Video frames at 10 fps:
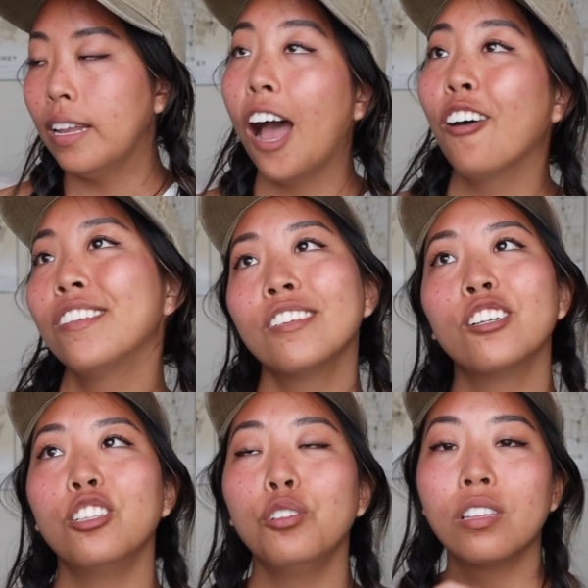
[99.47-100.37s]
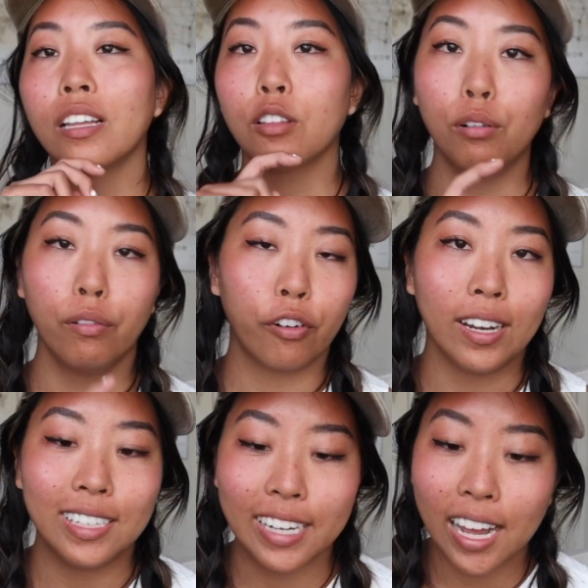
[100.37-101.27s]
Now this includes like the whole
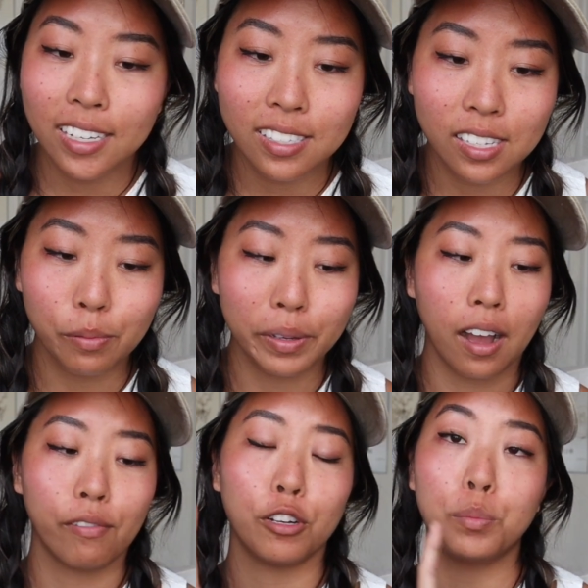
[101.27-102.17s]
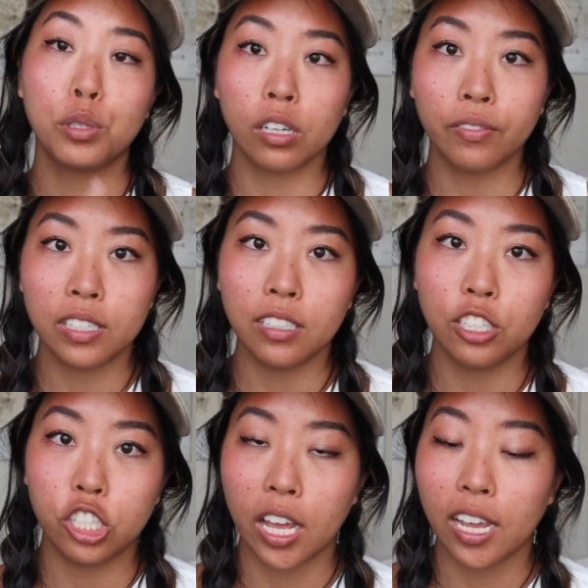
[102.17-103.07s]
front desk. We got room service
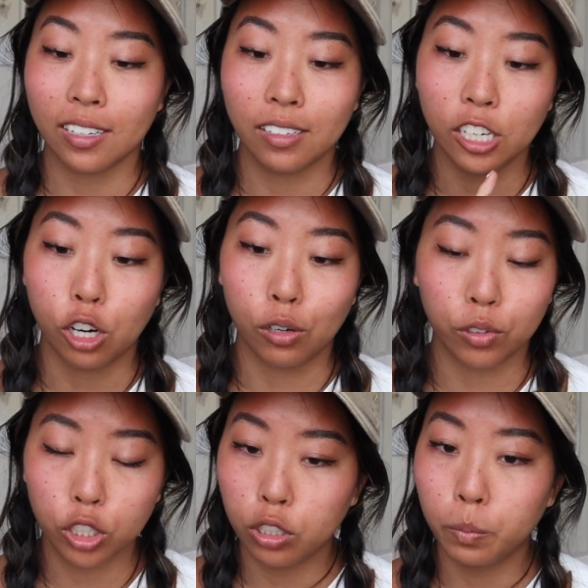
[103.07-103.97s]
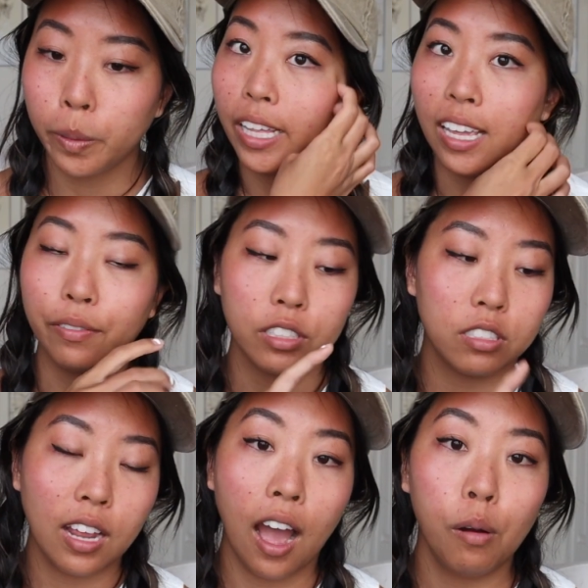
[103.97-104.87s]
each day to clean our room. They gave us
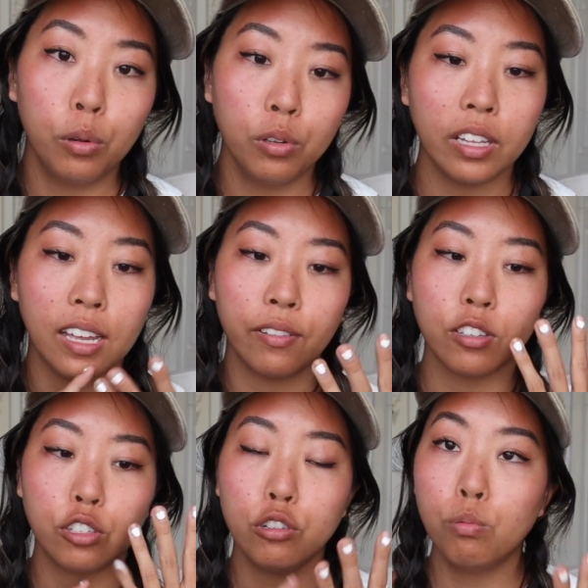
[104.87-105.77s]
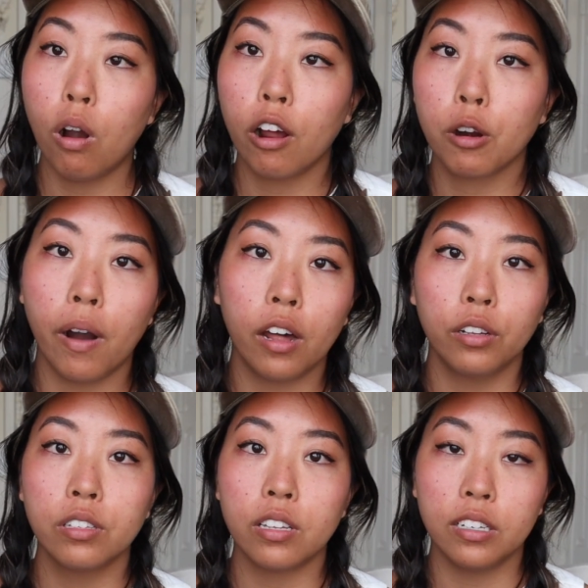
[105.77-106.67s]
towels. They gave us 2 water
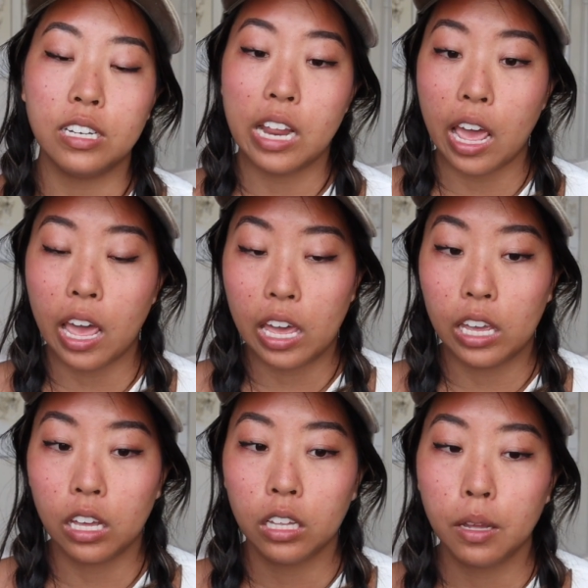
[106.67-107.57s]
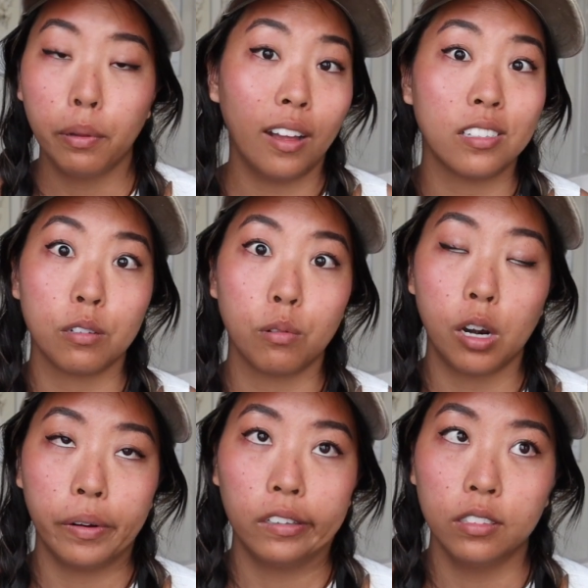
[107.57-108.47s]
bottles a day. Plastic water
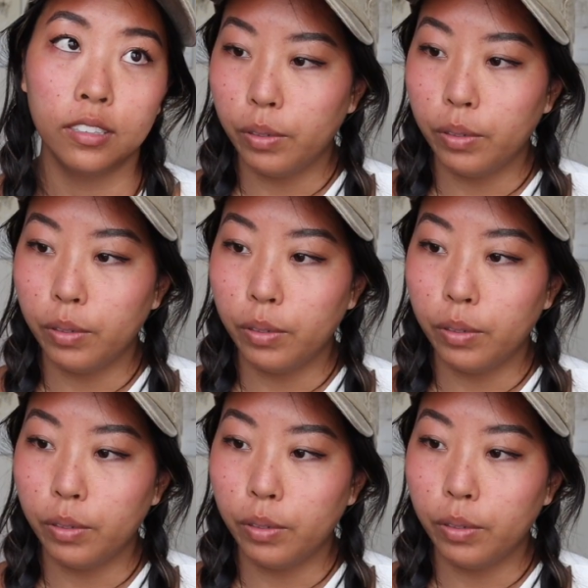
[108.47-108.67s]
bottles.